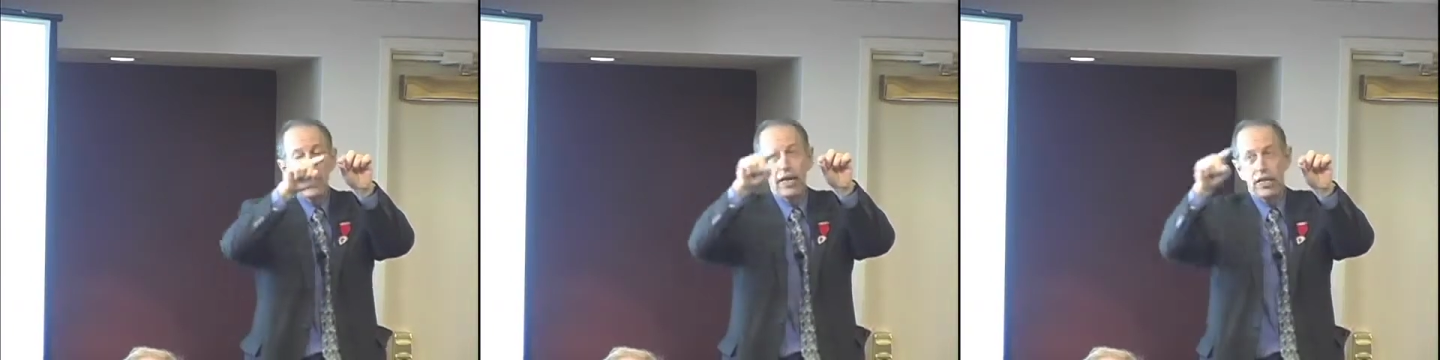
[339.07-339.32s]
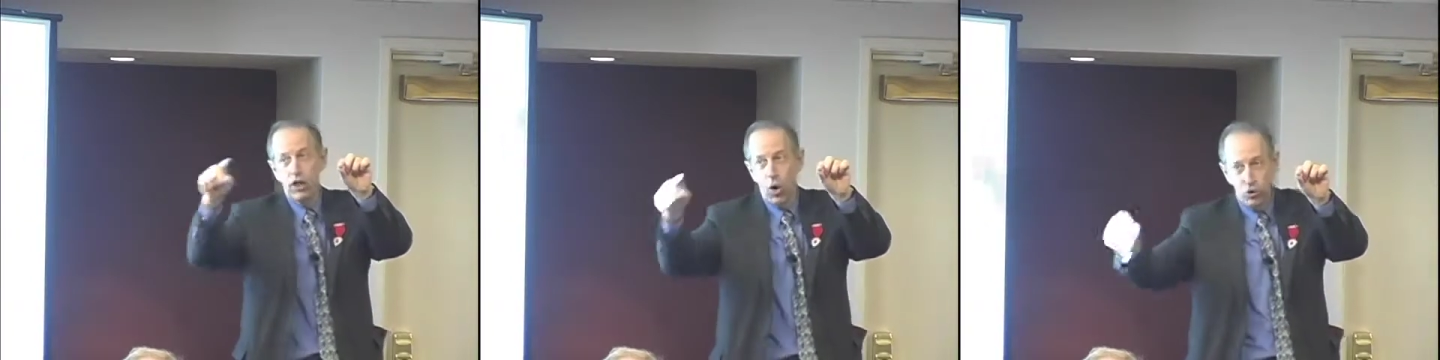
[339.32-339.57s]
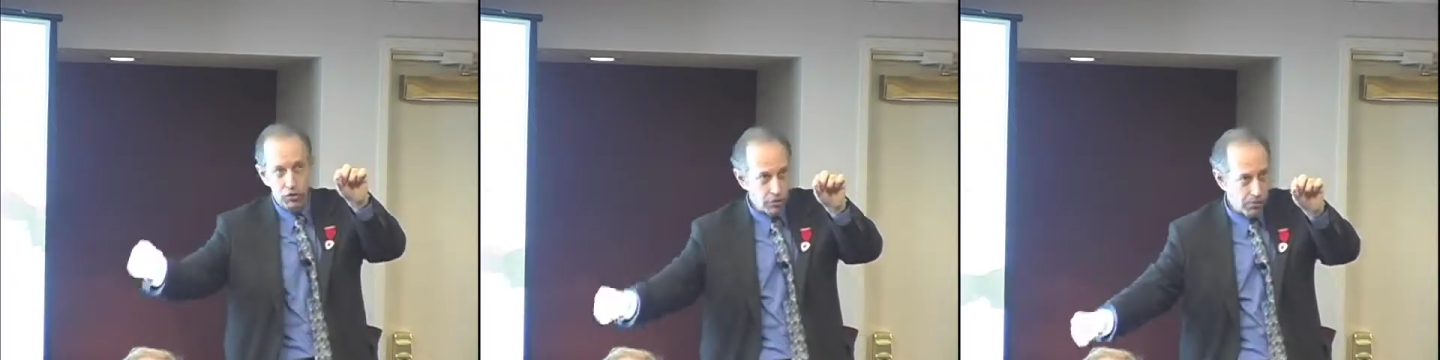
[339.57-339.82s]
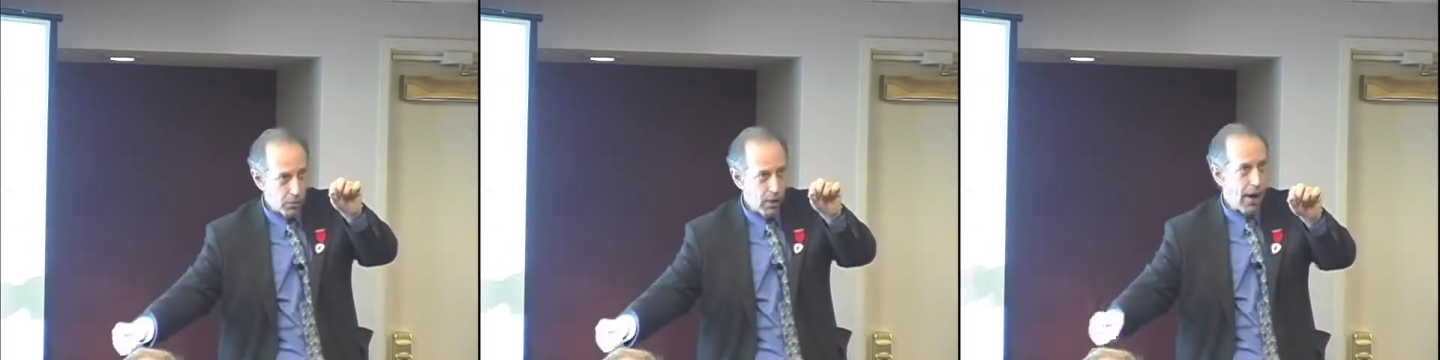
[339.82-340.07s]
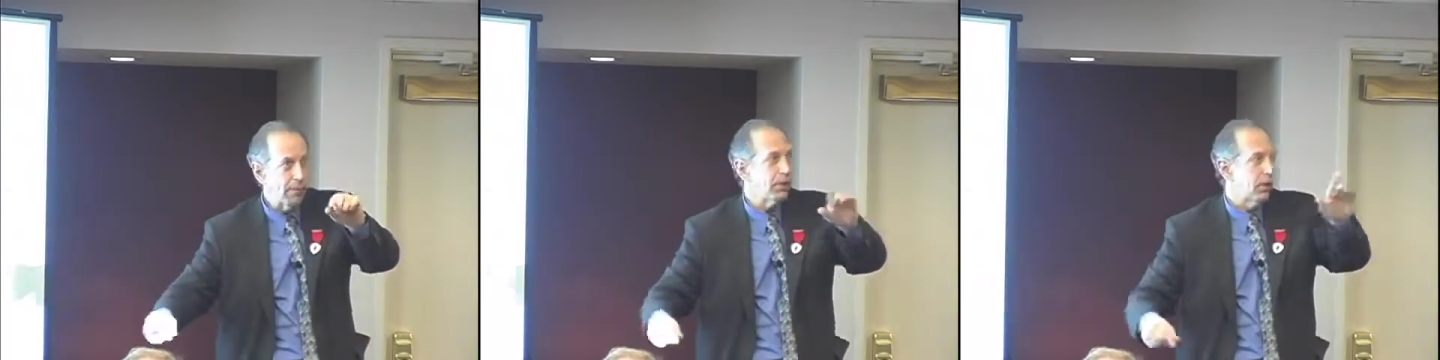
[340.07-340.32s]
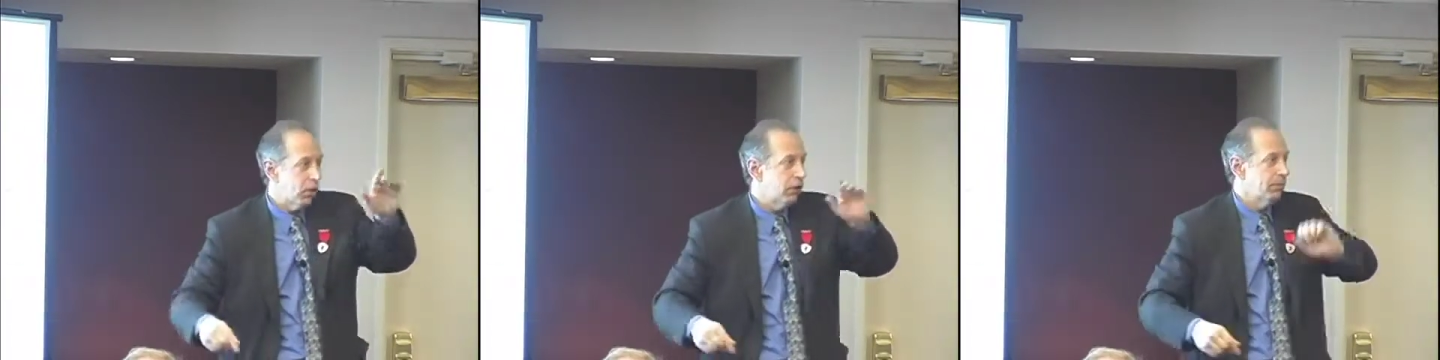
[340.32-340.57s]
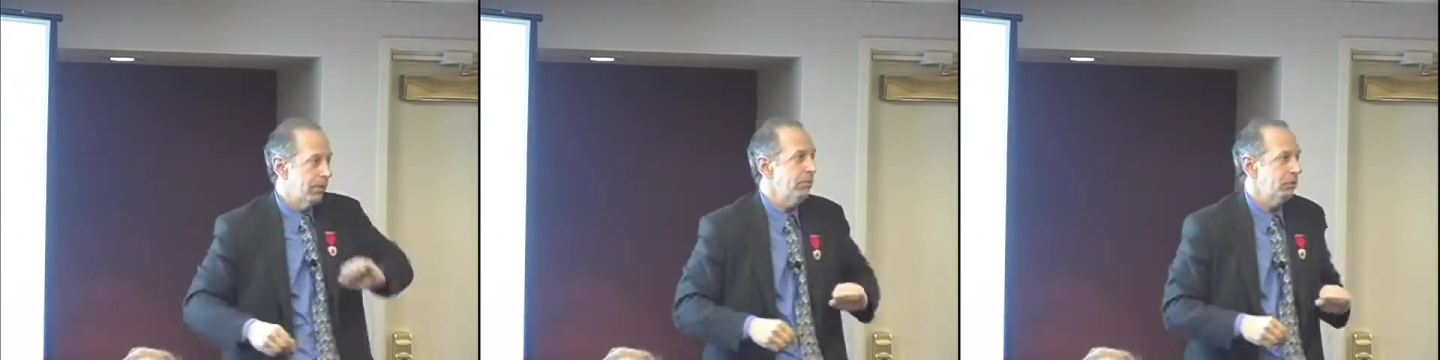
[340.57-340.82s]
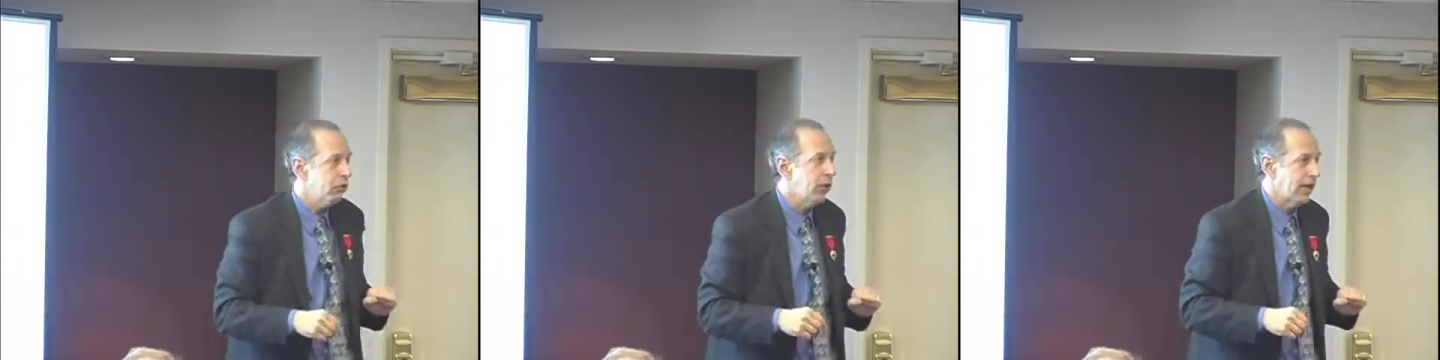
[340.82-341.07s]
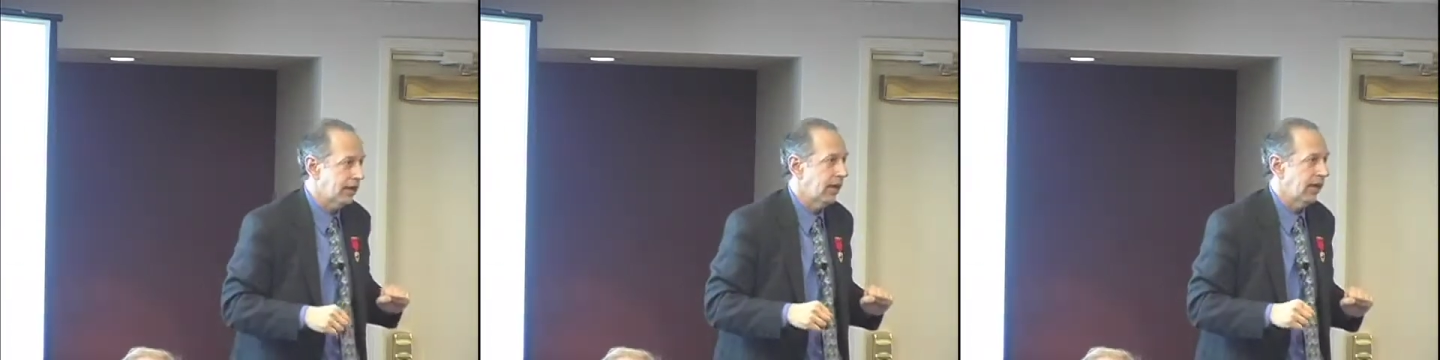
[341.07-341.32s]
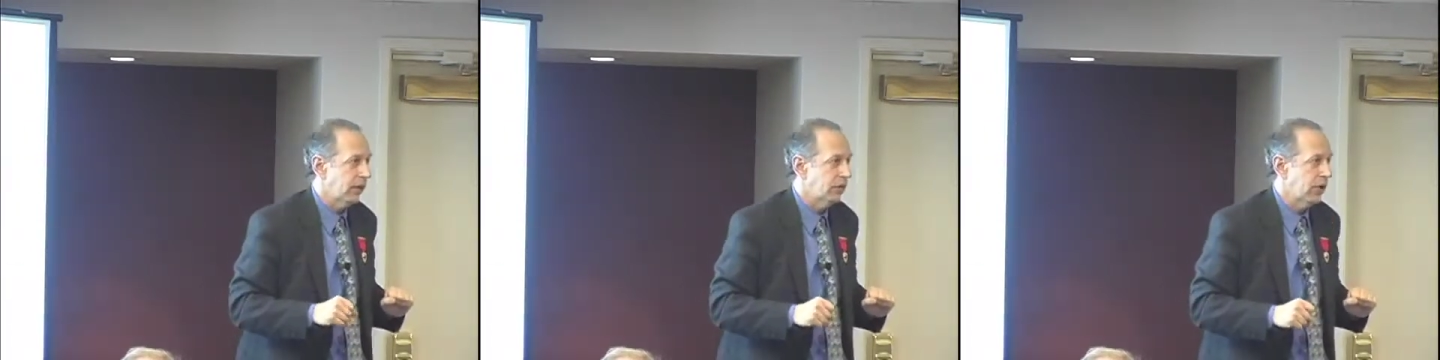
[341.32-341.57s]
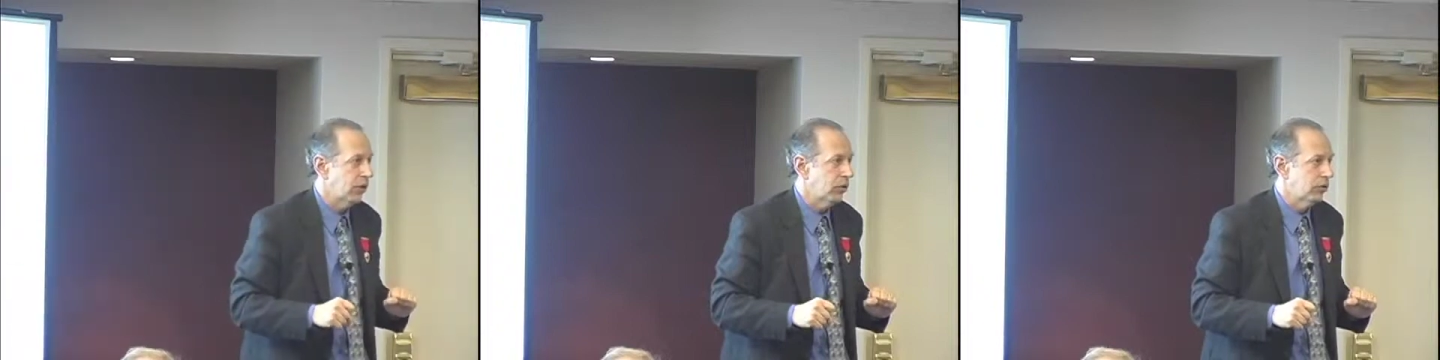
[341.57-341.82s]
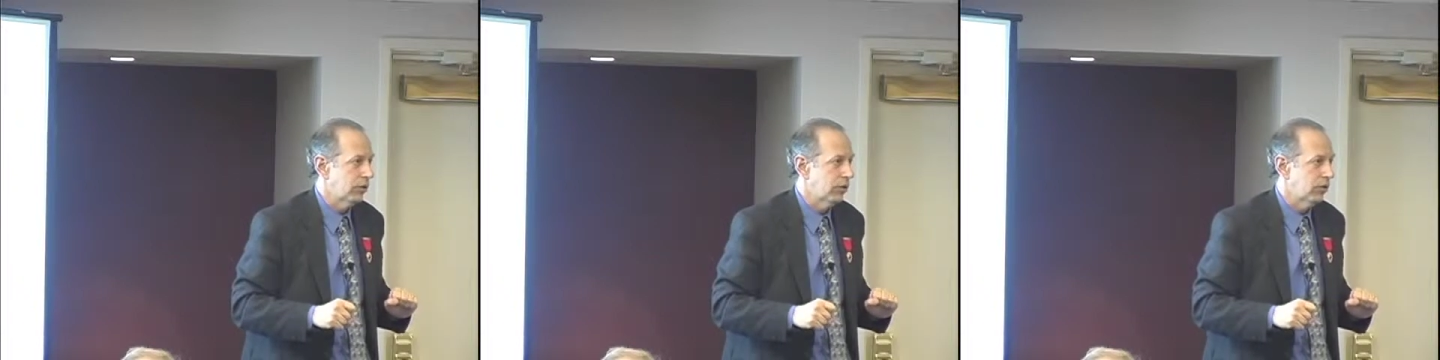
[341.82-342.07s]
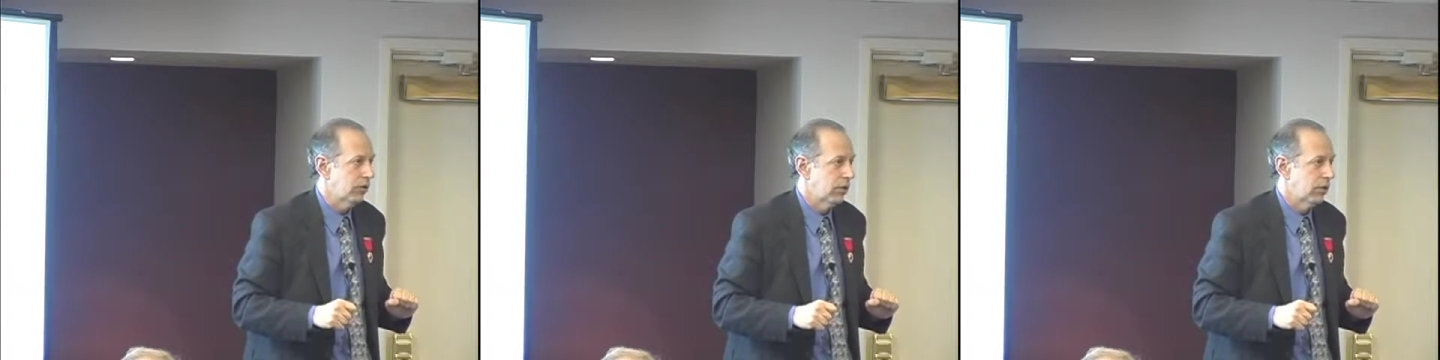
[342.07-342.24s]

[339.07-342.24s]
It goes in a parabola. People do that in ninth grade also.